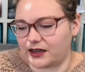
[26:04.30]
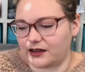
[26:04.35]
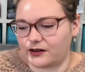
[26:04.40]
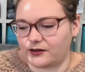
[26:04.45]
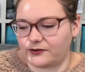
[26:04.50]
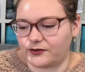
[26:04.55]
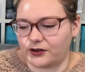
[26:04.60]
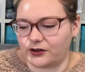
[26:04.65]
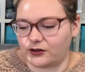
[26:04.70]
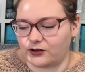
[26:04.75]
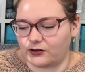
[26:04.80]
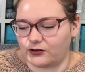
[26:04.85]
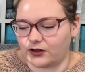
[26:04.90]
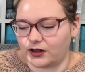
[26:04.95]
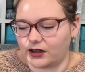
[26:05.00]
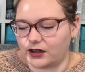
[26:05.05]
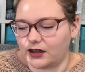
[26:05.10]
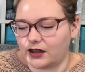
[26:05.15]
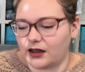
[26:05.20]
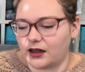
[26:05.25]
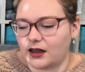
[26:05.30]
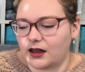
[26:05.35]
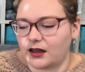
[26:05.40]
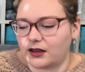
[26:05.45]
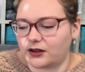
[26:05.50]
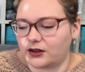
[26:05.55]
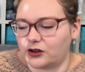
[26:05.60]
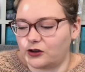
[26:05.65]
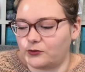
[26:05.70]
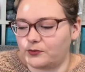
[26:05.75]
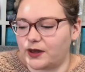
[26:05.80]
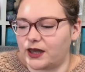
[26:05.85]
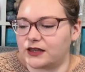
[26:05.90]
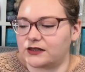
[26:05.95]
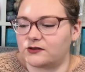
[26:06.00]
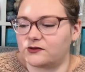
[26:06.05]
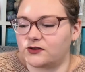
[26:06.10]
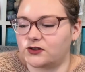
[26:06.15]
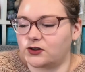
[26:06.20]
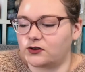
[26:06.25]
a few cute pairs of
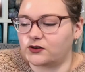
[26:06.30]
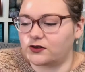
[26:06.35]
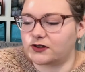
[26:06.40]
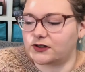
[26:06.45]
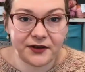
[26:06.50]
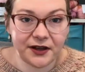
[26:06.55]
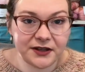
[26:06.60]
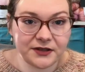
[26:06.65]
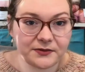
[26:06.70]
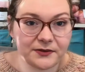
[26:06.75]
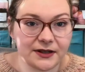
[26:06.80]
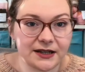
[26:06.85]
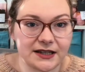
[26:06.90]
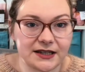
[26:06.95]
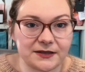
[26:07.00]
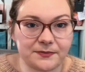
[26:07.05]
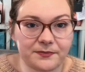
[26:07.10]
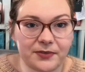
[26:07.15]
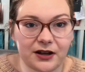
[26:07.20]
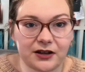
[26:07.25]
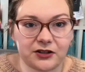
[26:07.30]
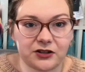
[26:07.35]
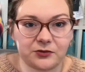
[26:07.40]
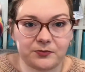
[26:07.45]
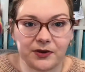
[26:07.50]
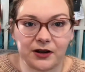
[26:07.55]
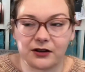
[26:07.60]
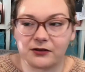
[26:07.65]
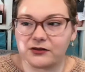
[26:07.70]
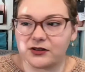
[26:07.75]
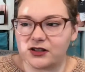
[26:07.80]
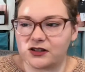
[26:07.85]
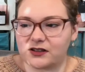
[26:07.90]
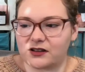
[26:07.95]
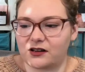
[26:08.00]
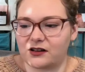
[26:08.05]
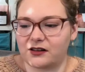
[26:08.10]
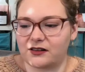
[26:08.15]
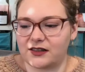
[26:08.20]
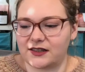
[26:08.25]
socks. This one is Punch Bug, which is
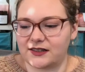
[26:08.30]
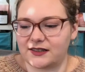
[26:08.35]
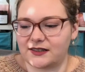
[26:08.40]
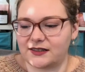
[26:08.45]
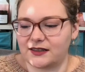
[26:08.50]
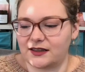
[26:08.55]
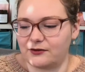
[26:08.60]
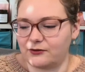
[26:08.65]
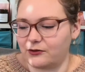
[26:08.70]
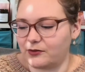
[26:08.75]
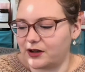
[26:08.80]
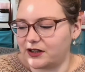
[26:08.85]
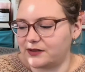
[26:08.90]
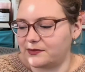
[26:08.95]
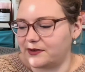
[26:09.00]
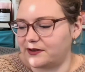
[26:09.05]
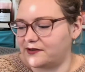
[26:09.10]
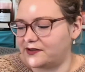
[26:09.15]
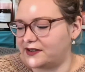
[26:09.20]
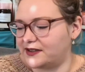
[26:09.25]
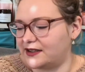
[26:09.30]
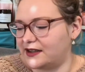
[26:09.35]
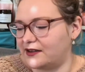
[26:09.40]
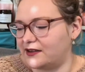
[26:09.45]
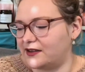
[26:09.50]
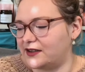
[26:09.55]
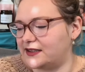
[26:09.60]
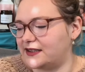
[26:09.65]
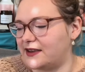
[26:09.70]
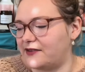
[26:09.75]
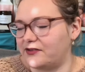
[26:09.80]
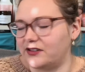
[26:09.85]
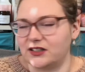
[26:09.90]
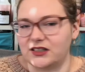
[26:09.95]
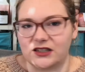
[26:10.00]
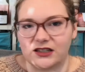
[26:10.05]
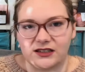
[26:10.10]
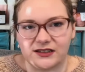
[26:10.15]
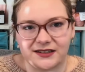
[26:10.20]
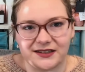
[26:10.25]
kind of this, it reminds me of the
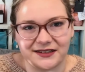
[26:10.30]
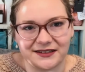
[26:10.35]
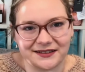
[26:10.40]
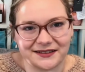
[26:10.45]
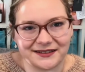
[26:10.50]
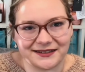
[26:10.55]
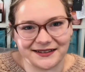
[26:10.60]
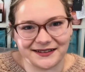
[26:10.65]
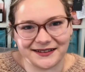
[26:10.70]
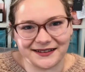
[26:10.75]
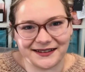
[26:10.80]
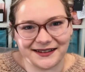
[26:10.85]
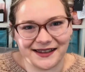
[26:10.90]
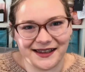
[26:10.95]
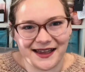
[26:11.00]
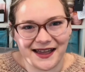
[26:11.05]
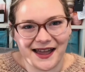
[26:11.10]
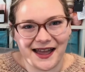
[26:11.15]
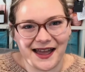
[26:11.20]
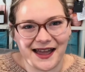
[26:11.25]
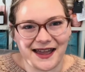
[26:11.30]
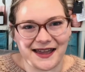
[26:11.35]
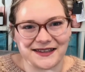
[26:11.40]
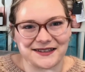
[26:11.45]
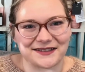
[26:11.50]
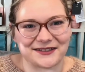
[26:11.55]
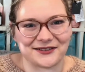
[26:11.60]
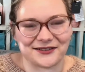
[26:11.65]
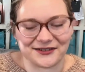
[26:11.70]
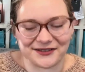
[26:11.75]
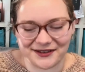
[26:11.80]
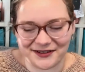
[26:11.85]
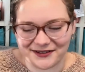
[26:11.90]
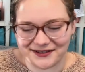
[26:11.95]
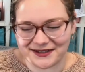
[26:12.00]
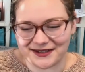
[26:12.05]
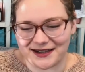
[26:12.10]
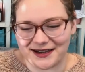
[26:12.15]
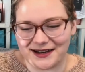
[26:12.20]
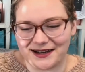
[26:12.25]
70s. It's got those
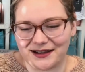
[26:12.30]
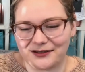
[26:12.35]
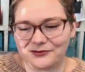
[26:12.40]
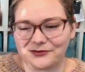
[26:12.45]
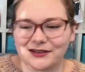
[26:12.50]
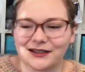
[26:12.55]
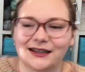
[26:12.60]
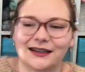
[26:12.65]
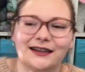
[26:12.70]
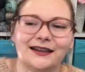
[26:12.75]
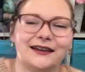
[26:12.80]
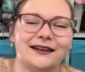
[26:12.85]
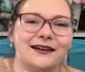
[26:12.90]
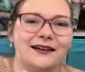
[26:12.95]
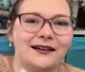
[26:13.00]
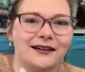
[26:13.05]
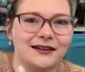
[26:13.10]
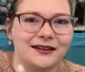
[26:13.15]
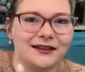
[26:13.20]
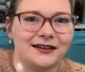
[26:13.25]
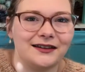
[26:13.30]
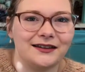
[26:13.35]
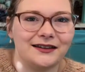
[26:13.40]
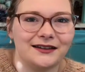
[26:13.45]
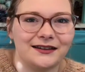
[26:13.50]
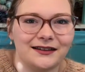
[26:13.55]
lovely kind of